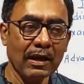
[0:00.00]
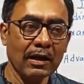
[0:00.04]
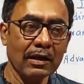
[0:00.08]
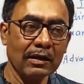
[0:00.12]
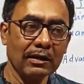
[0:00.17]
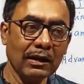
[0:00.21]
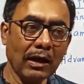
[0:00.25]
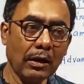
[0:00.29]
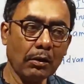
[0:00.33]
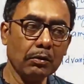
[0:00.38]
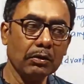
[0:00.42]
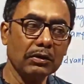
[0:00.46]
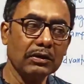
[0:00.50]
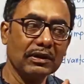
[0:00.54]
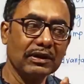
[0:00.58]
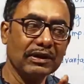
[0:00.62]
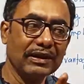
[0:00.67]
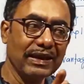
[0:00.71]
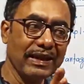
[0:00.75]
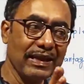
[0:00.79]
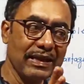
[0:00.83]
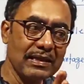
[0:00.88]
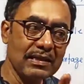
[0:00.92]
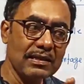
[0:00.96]
Now
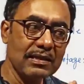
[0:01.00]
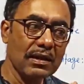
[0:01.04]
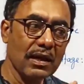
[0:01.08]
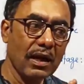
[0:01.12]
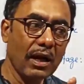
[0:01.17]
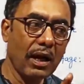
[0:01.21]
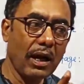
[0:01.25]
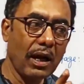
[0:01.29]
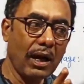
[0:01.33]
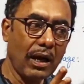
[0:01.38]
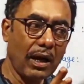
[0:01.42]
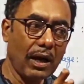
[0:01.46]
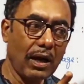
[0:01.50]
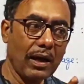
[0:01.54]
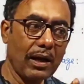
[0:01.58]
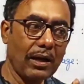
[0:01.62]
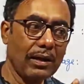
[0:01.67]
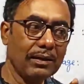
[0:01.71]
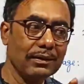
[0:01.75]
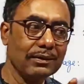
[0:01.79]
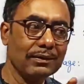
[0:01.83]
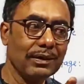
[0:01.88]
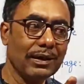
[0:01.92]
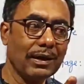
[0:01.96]
these
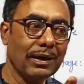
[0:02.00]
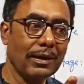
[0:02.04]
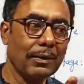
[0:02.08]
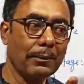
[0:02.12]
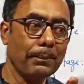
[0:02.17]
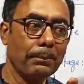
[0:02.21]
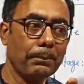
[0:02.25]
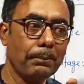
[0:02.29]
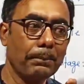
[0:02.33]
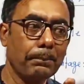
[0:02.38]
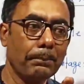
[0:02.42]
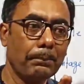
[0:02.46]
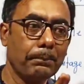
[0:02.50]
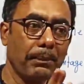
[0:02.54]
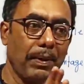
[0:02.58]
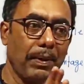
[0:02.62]
are the